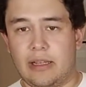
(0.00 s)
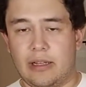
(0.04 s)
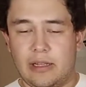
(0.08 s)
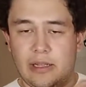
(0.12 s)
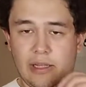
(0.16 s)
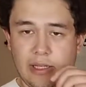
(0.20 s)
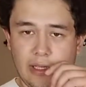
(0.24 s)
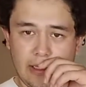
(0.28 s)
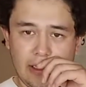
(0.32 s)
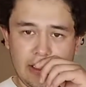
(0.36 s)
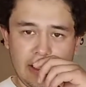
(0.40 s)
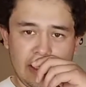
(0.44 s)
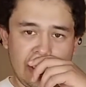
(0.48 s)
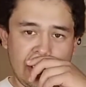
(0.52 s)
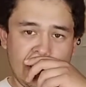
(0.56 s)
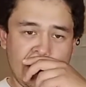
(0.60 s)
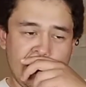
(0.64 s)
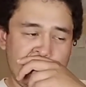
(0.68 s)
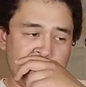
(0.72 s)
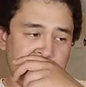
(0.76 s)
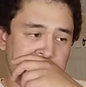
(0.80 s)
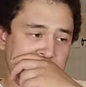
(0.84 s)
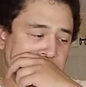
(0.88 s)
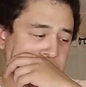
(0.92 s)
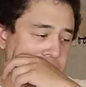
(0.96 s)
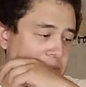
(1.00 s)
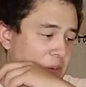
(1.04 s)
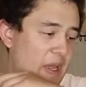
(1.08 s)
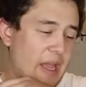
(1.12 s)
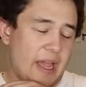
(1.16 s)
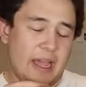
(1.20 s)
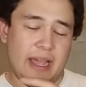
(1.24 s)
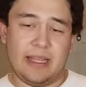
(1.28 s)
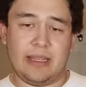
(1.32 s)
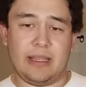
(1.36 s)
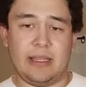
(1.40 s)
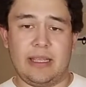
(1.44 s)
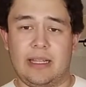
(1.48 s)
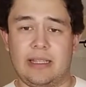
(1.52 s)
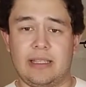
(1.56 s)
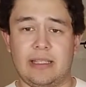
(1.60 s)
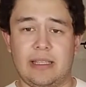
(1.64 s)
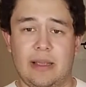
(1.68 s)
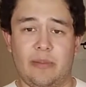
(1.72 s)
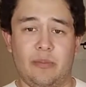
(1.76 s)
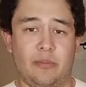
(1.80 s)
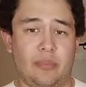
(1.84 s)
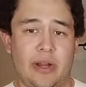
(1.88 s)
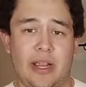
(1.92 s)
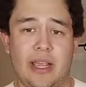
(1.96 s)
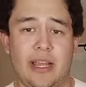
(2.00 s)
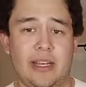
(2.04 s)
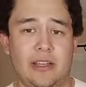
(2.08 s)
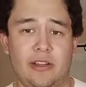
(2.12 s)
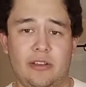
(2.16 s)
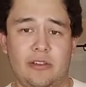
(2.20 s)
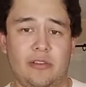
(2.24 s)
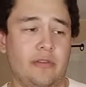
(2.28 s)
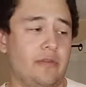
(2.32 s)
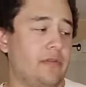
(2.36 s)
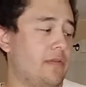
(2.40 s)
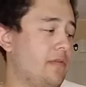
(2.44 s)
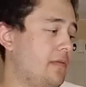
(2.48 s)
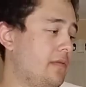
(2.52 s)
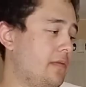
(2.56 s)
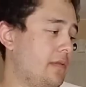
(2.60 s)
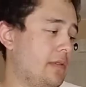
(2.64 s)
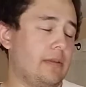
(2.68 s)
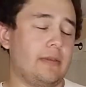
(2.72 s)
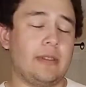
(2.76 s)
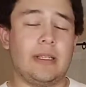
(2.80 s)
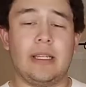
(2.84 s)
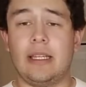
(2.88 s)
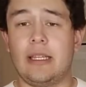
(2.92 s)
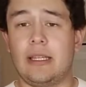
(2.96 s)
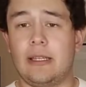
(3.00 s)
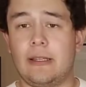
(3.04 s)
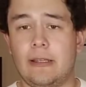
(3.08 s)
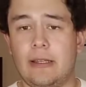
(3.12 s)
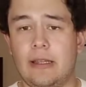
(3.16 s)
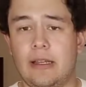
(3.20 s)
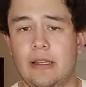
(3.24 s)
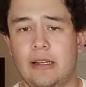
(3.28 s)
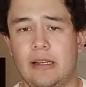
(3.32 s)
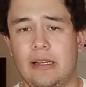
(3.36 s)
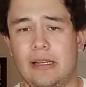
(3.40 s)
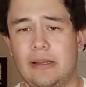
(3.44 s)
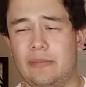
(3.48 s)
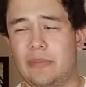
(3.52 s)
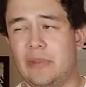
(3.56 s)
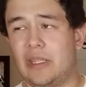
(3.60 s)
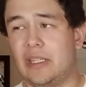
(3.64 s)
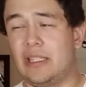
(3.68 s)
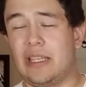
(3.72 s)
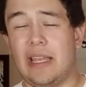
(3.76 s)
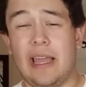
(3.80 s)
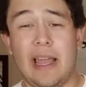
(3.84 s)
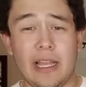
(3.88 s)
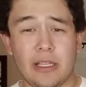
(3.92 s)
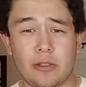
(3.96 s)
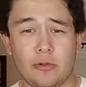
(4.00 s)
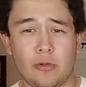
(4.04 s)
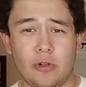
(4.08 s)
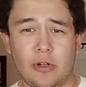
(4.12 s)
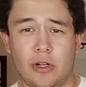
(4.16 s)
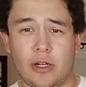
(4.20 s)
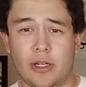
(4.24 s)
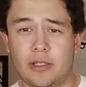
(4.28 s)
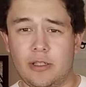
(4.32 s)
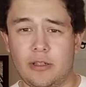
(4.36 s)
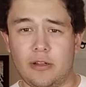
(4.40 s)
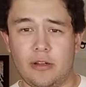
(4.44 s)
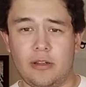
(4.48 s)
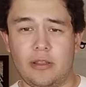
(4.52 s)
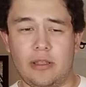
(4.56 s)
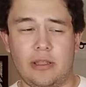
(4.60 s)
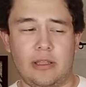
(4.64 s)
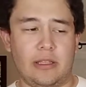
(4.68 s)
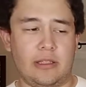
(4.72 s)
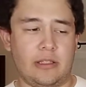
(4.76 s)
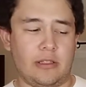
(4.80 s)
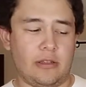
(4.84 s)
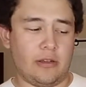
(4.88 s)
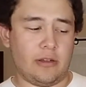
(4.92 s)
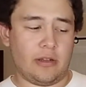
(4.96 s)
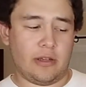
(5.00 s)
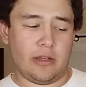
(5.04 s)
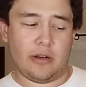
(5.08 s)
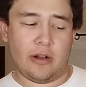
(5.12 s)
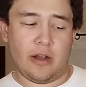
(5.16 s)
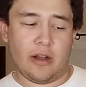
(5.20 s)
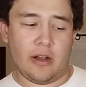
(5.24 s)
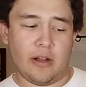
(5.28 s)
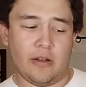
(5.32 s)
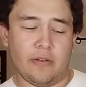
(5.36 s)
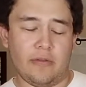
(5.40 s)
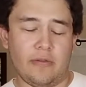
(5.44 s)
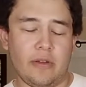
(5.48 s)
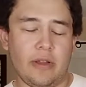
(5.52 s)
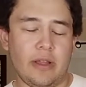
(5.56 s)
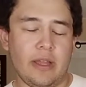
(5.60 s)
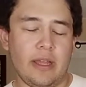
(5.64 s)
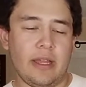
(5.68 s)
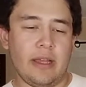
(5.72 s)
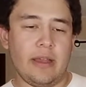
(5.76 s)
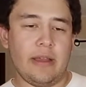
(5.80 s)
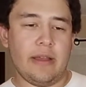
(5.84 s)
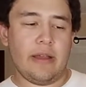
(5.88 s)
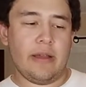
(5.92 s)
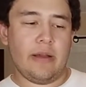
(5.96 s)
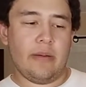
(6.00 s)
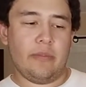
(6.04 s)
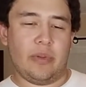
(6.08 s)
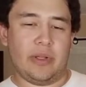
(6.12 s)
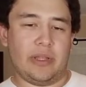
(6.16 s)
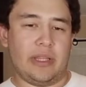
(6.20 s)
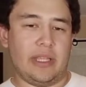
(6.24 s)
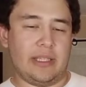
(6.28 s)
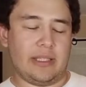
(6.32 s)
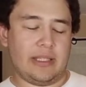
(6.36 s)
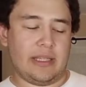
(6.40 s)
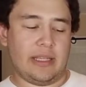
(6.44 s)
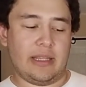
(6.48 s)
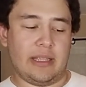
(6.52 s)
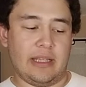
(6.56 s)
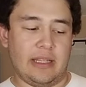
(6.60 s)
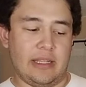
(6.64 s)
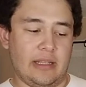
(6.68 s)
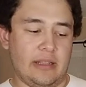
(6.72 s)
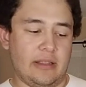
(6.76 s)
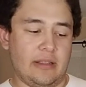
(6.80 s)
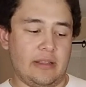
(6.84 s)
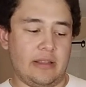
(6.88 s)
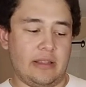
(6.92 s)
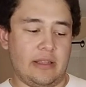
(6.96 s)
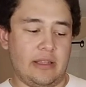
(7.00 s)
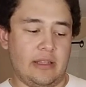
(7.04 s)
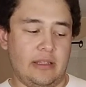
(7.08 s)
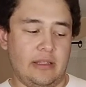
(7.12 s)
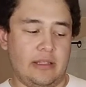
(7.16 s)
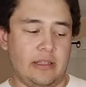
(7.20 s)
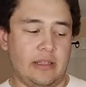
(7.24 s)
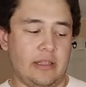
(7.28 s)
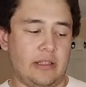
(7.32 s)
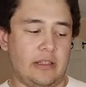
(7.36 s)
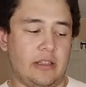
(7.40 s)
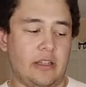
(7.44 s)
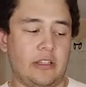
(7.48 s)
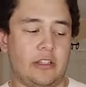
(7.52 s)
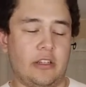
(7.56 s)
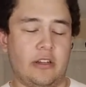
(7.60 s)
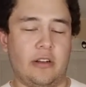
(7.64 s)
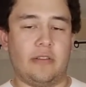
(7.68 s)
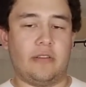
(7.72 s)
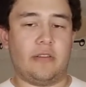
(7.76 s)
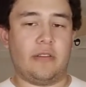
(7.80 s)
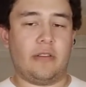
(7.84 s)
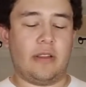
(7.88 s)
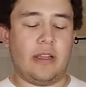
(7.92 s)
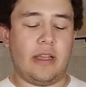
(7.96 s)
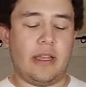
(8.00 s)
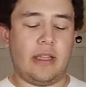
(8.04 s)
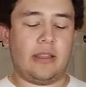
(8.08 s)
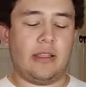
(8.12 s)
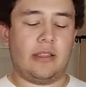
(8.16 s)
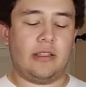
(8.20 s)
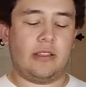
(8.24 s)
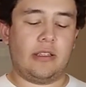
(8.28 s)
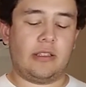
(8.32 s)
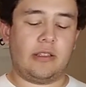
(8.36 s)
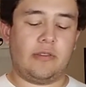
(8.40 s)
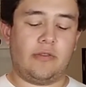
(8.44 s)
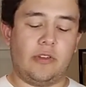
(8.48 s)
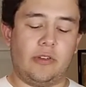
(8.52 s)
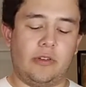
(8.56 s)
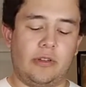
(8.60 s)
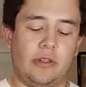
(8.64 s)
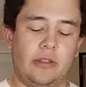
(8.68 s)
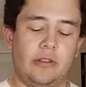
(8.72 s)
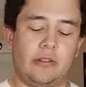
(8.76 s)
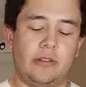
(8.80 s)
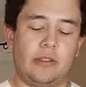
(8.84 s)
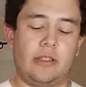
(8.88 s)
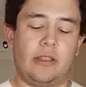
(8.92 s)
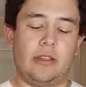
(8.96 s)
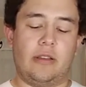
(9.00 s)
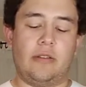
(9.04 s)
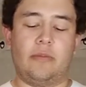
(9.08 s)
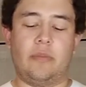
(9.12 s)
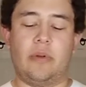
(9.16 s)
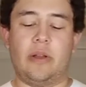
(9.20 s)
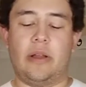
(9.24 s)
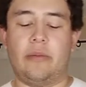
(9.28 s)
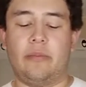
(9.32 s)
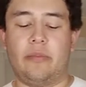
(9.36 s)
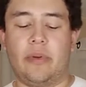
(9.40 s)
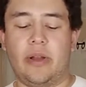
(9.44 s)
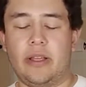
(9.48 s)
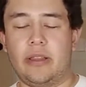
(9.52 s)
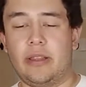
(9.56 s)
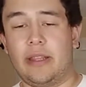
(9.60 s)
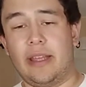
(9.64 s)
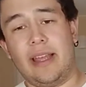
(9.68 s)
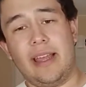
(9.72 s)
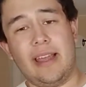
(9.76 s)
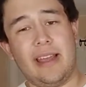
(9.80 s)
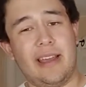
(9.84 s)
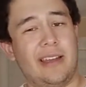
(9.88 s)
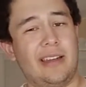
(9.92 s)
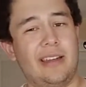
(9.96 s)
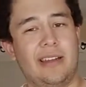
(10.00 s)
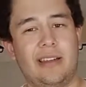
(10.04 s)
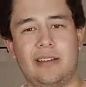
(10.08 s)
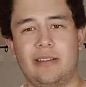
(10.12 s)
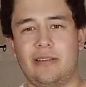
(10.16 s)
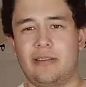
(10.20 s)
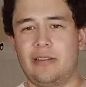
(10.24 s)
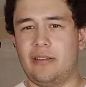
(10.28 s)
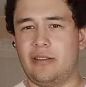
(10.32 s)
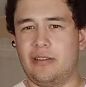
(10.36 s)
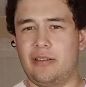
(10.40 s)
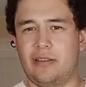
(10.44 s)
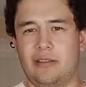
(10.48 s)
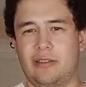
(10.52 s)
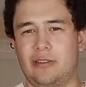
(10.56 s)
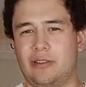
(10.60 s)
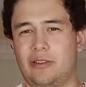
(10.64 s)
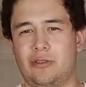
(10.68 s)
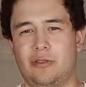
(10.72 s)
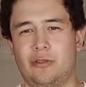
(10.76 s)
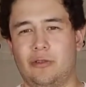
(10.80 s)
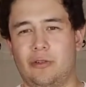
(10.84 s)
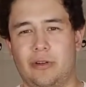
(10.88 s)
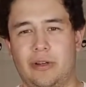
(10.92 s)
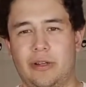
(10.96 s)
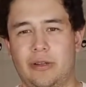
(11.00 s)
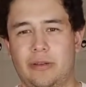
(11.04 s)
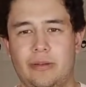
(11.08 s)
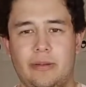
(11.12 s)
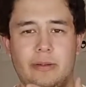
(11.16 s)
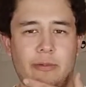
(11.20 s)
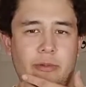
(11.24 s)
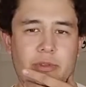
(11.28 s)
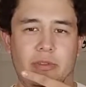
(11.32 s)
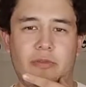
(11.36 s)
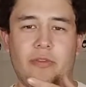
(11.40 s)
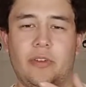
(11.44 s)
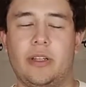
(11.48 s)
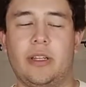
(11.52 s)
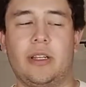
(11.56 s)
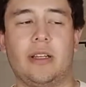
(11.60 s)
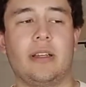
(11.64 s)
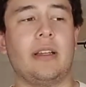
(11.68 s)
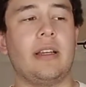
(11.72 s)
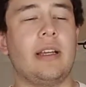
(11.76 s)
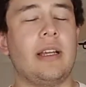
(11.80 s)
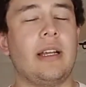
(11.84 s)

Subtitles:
a clean, good hat that's like brand new. Tags were on there, they took it off, but they said they didn't touch it after that. They just felt guilty about buying the hat, and I know their story. It was funny.